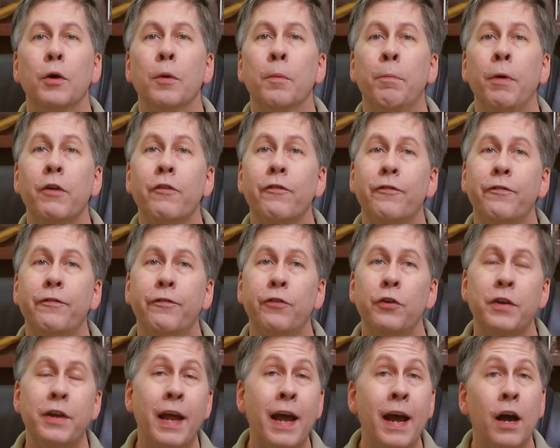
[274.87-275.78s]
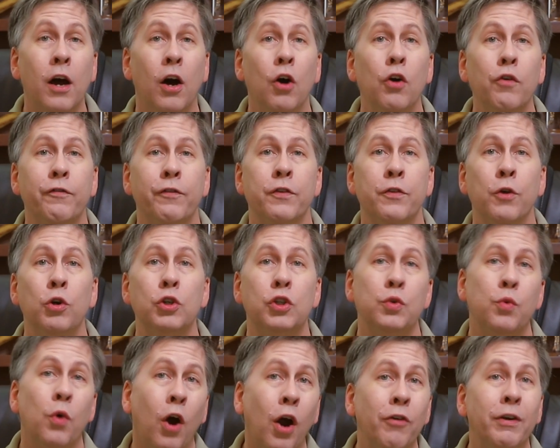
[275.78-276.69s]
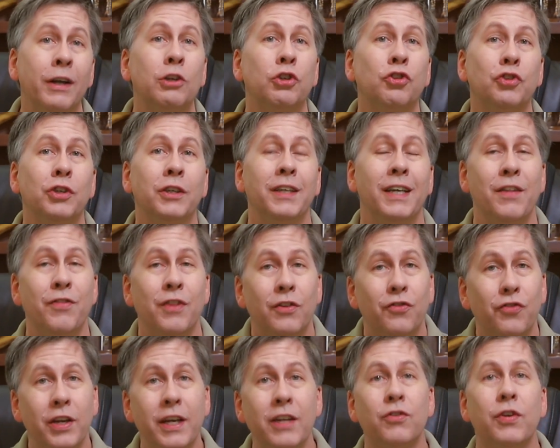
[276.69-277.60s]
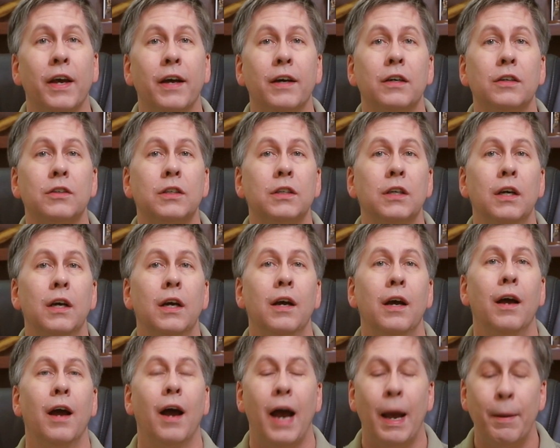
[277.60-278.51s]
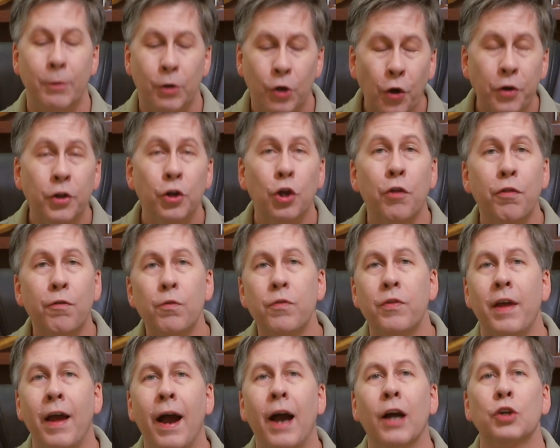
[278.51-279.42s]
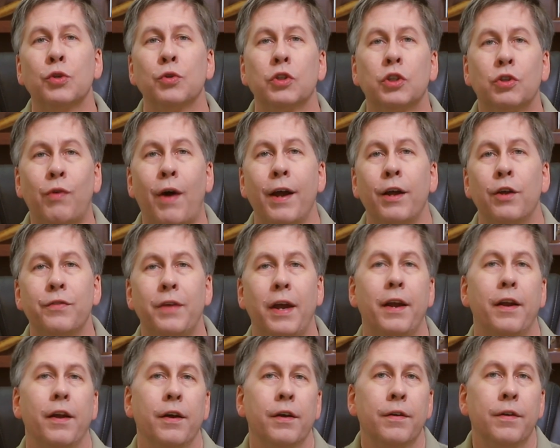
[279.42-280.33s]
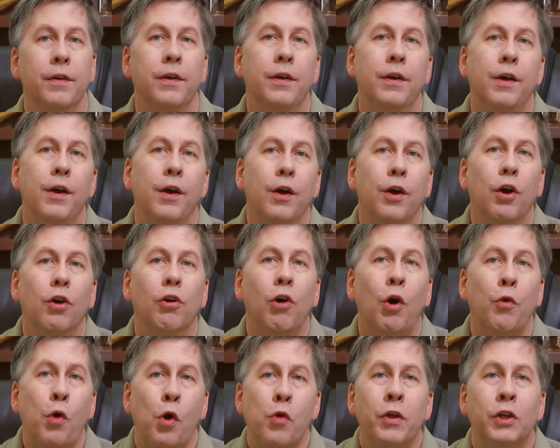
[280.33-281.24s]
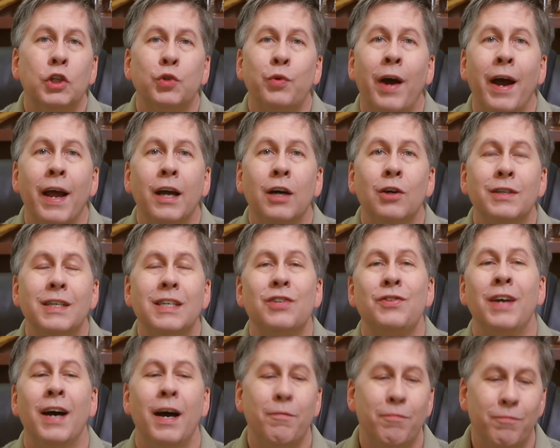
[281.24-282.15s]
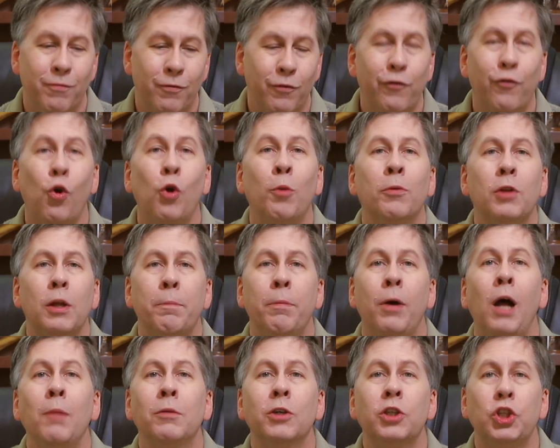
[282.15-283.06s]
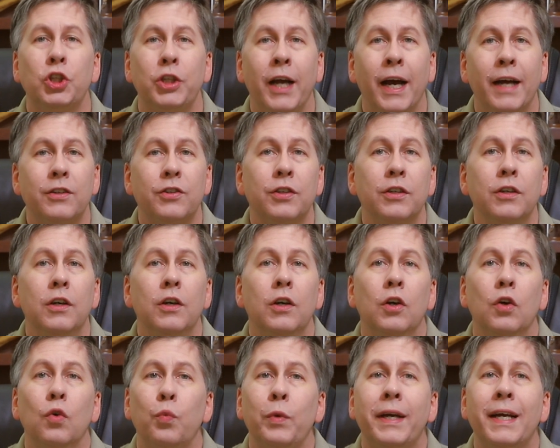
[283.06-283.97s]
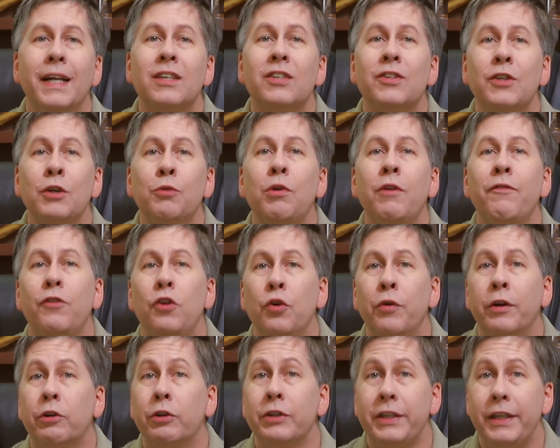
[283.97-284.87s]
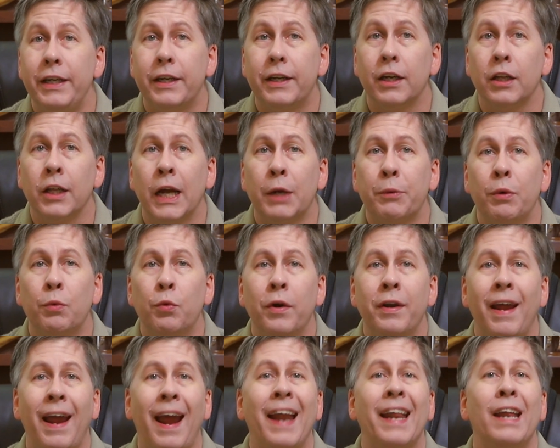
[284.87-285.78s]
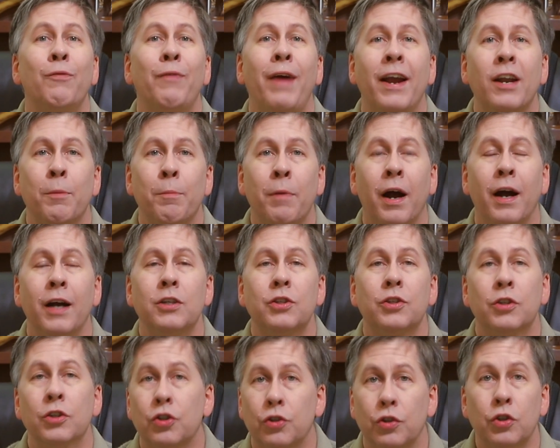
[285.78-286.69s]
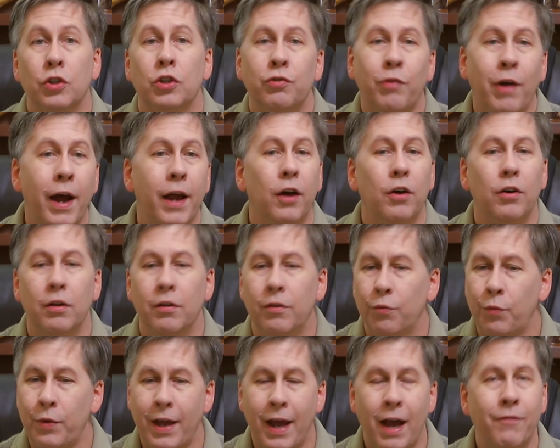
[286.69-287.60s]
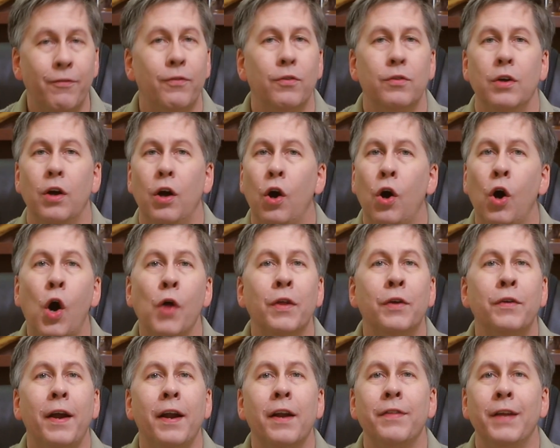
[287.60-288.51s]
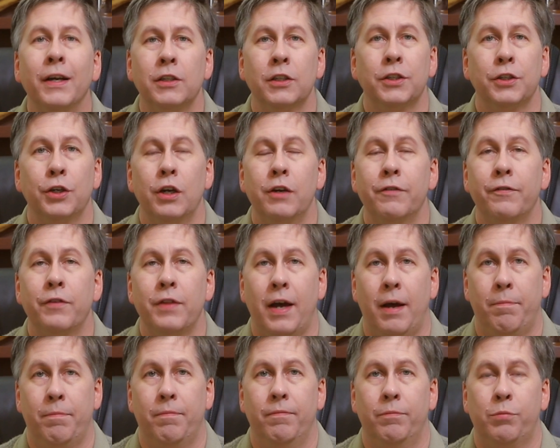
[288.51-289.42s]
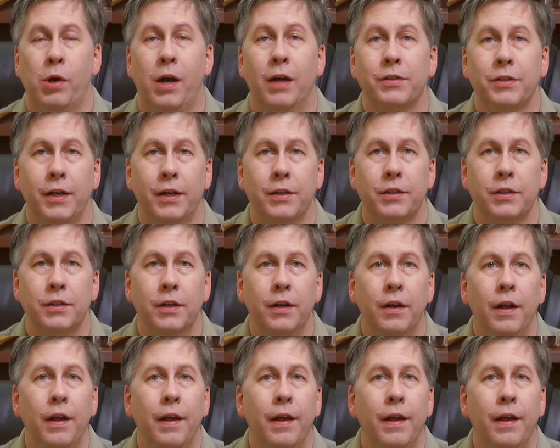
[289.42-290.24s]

But for now, for those who are interested in the details, I'm going to go through the actual trial data. Although the trial is not formally published yet, we can still review and critique it like we would any randomized controlled trial. We have all the data necessary for that process.